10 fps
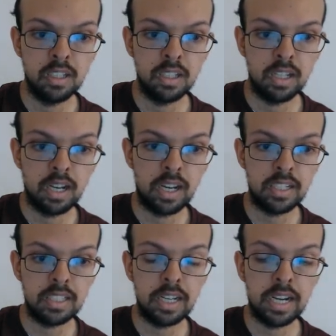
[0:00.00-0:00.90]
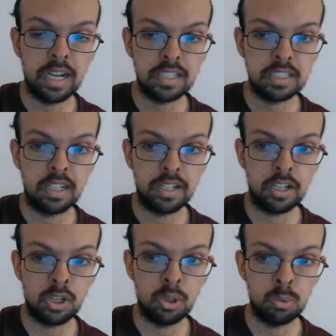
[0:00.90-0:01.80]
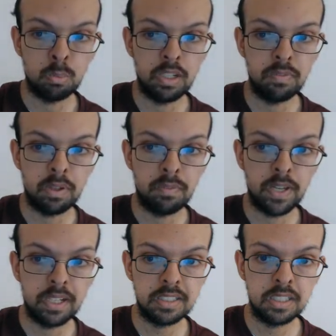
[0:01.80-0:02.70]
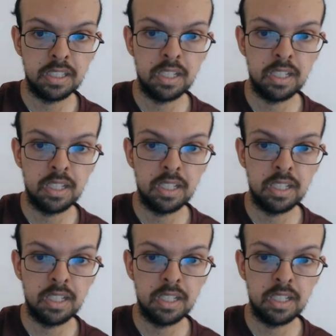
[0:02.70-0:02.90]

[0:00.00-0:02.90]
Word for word: And it acts like a cold wave effect,